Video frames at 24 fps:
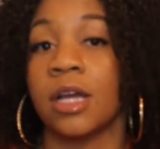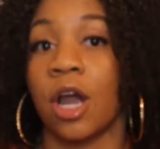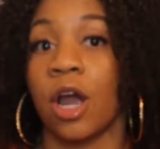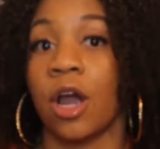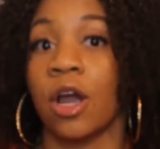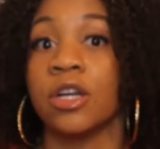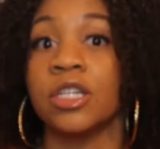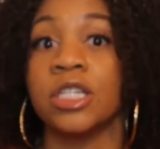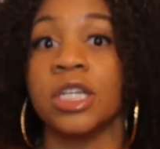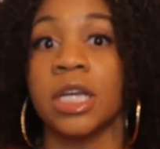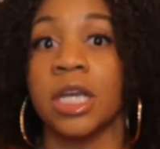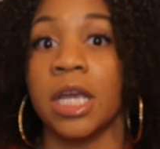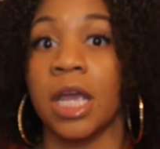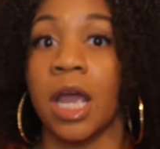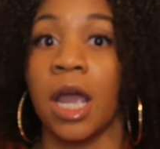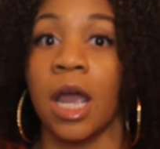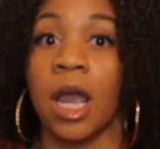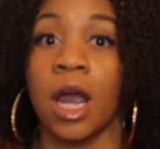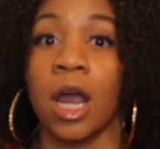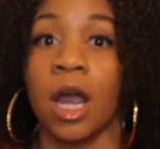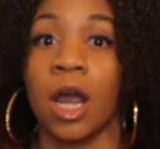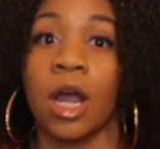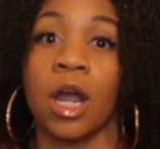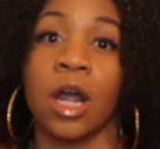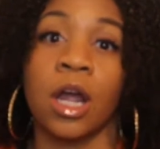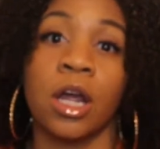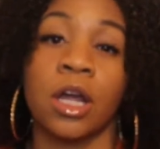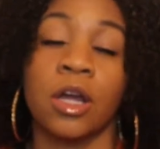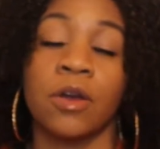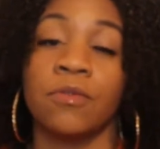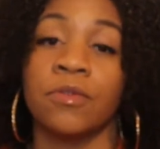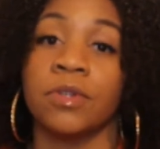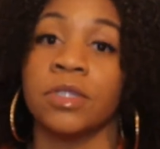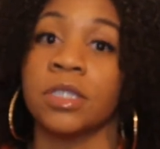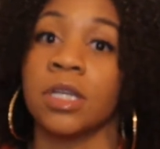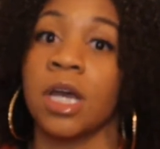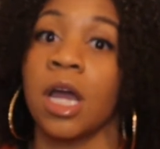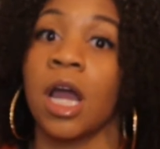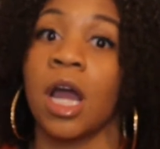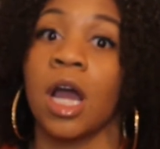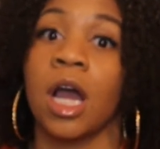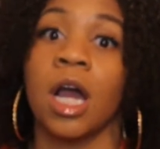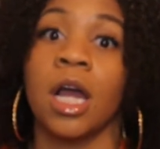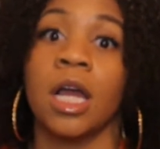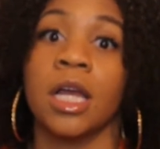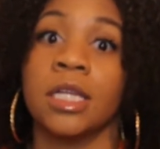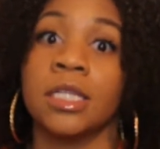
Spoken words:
Urgent care was like,